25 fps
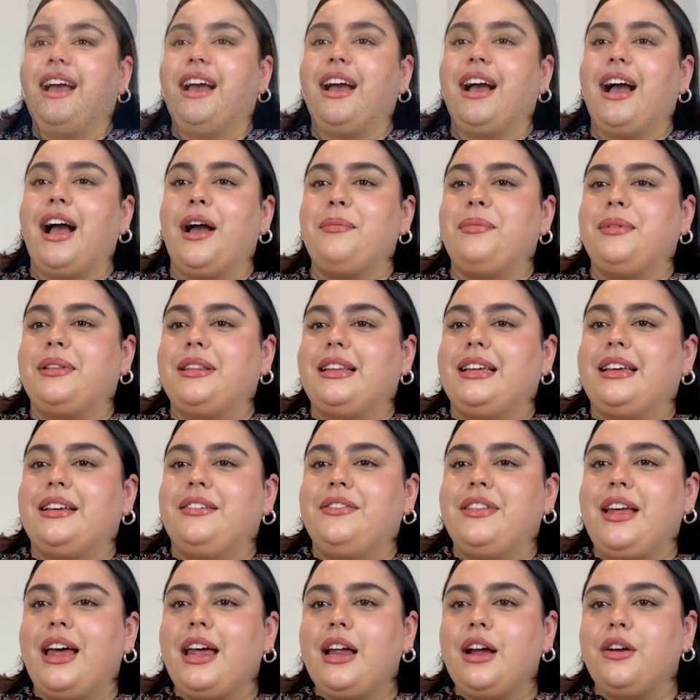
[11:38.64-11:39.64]
I believe
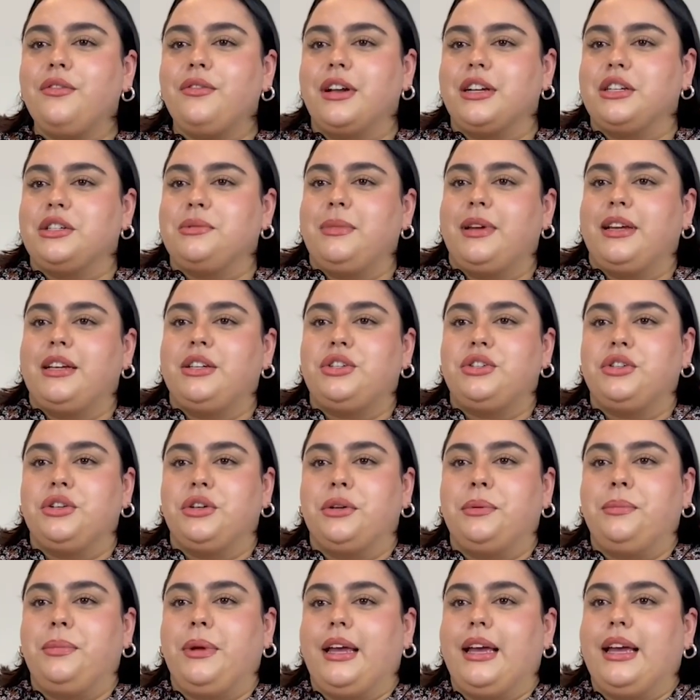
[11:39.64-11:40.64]
that a resume
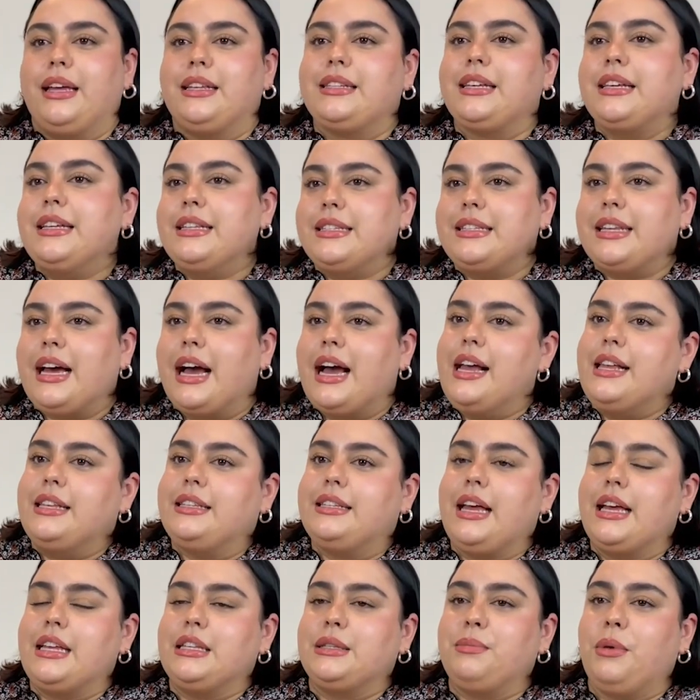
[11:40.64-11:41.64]
should be as concise
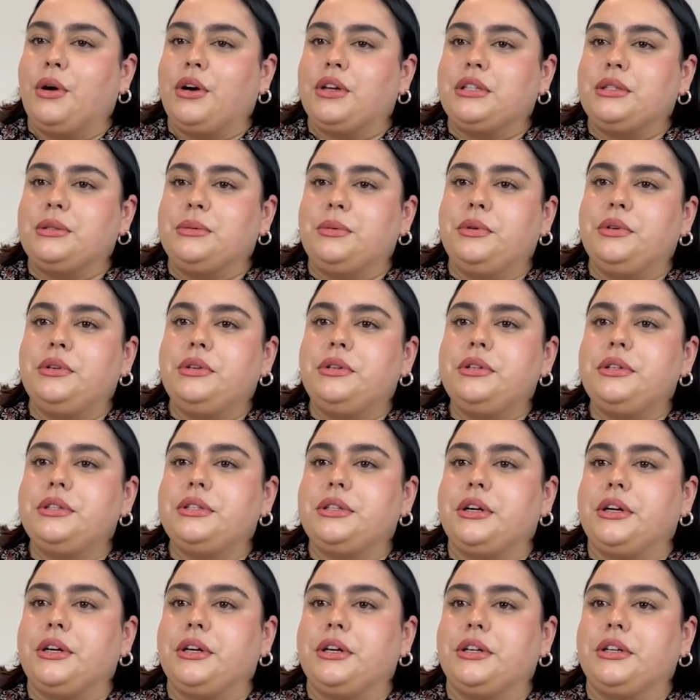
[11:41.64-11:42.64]
as possible,
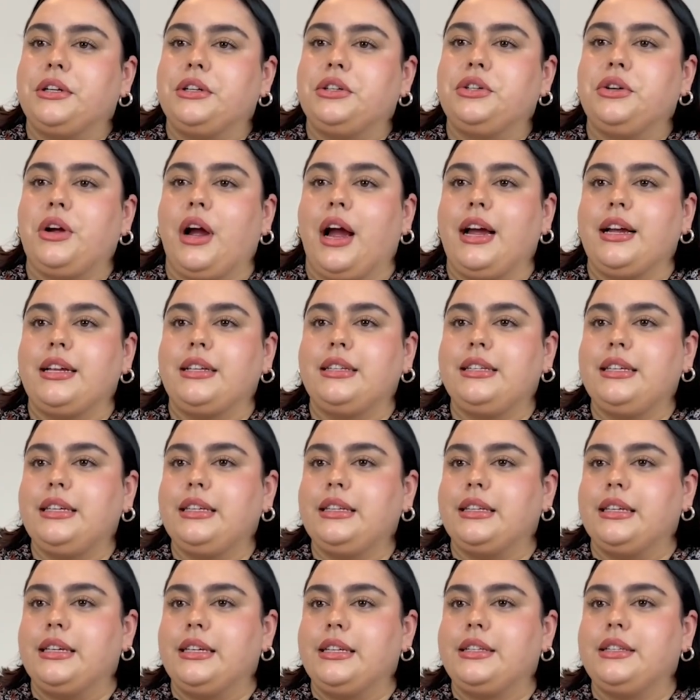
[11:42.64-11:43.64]
so trying to
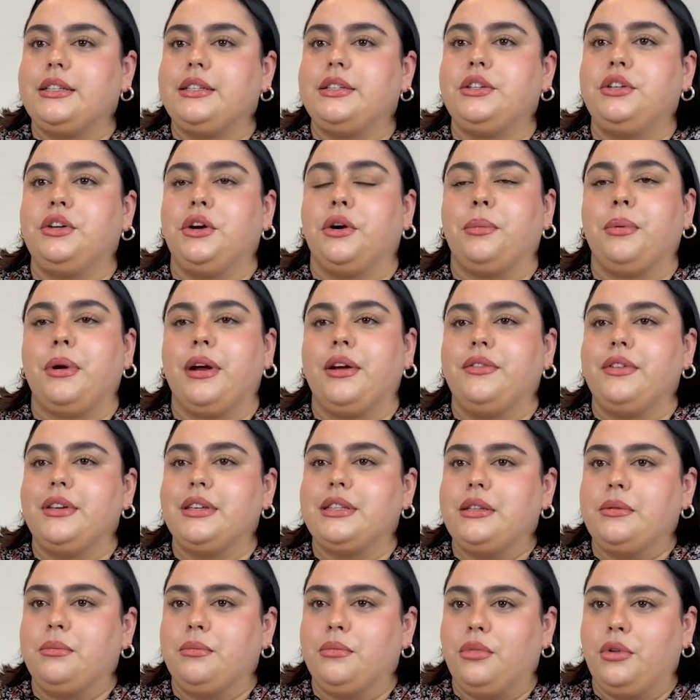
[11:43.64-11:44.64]
list your
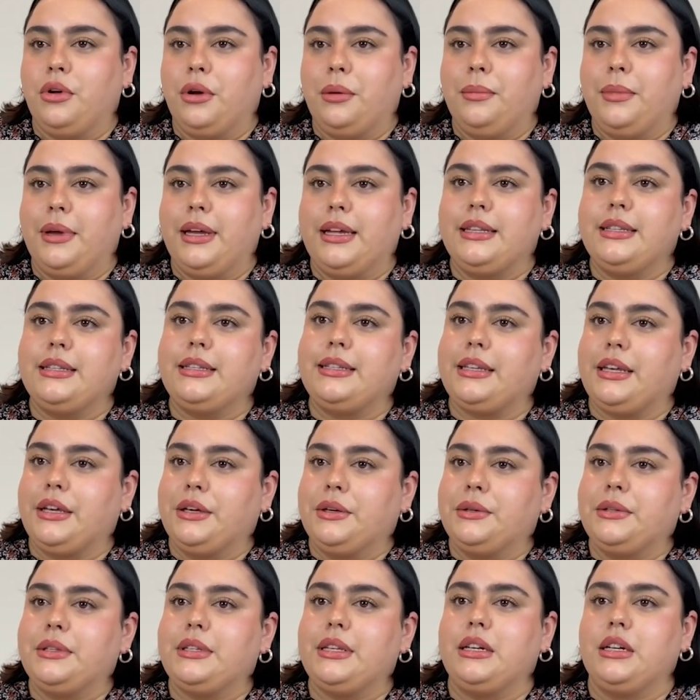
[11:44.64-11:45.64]
previous employment
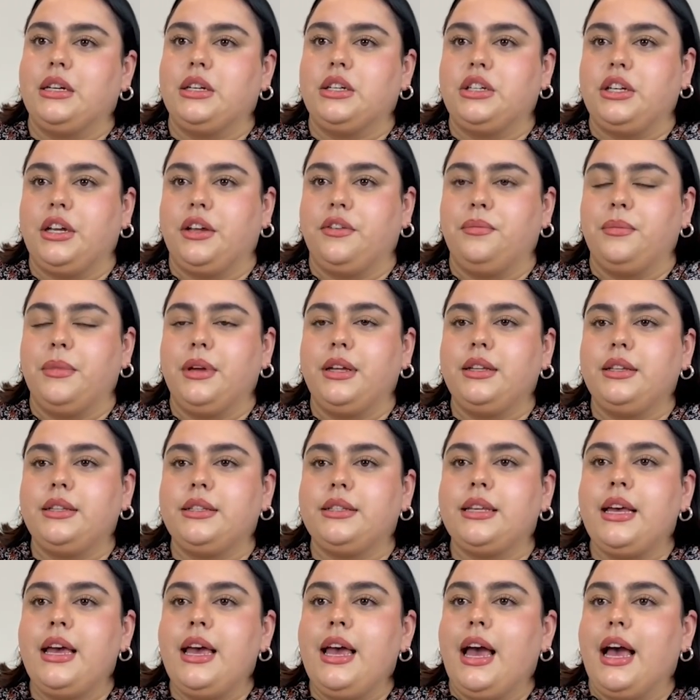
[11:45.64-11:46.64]
skills and achievements
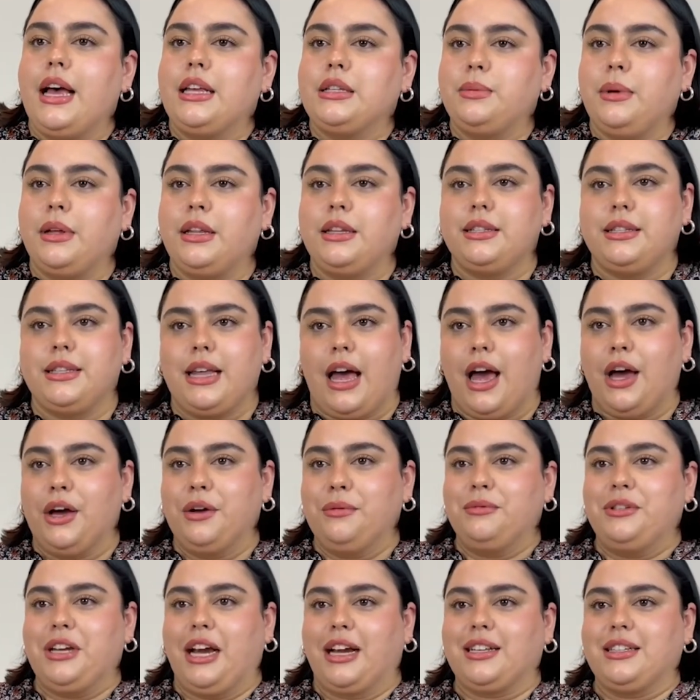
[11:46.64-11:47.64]
as well as that
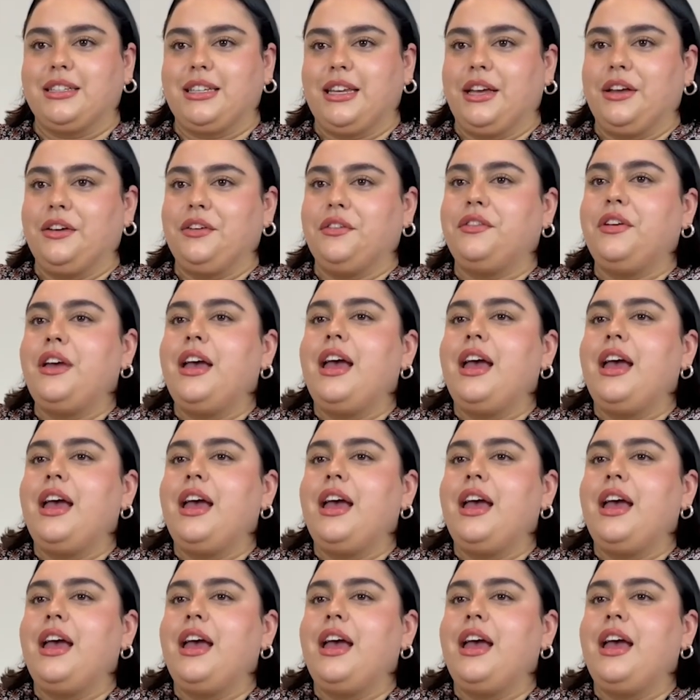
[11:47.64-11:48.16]
objective